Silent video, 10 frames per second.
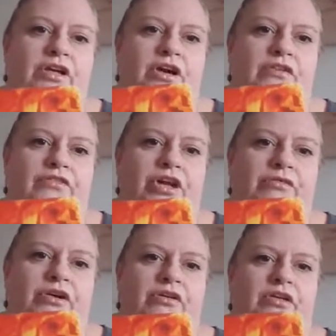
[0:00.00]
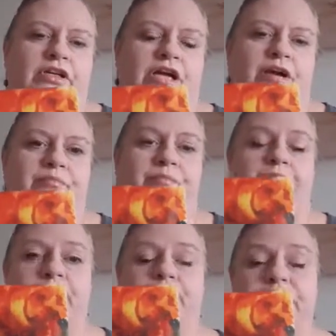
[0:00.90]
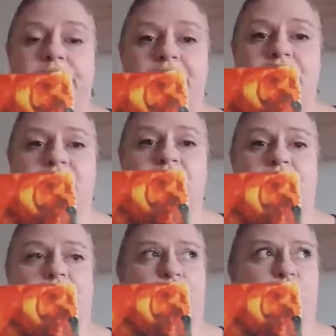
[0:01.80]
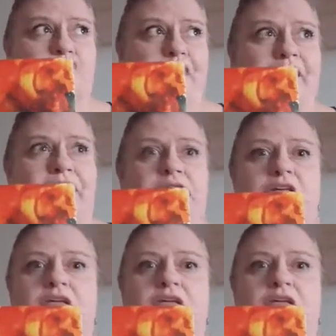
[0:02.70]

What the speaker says: of going on a pilgrimage, a trail,